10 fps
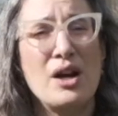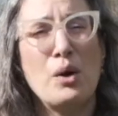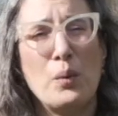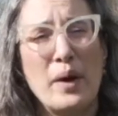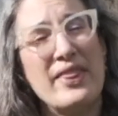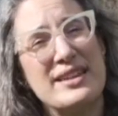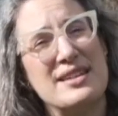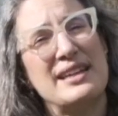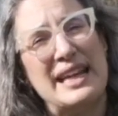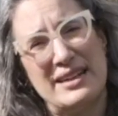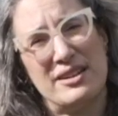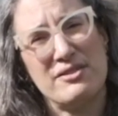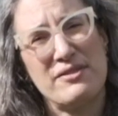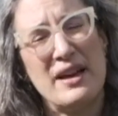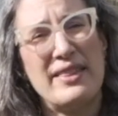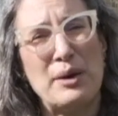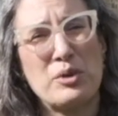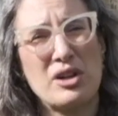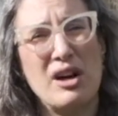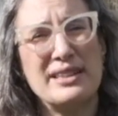One that's a native, that we're
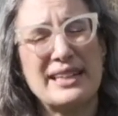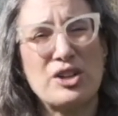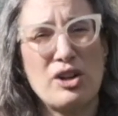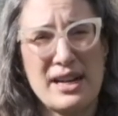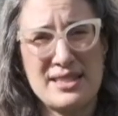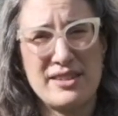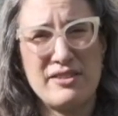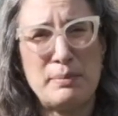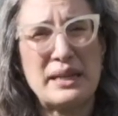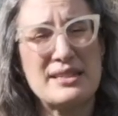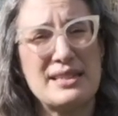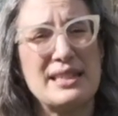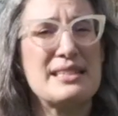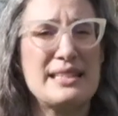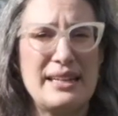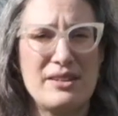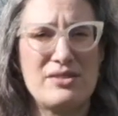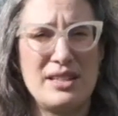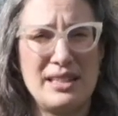calling aggressive because it is native to the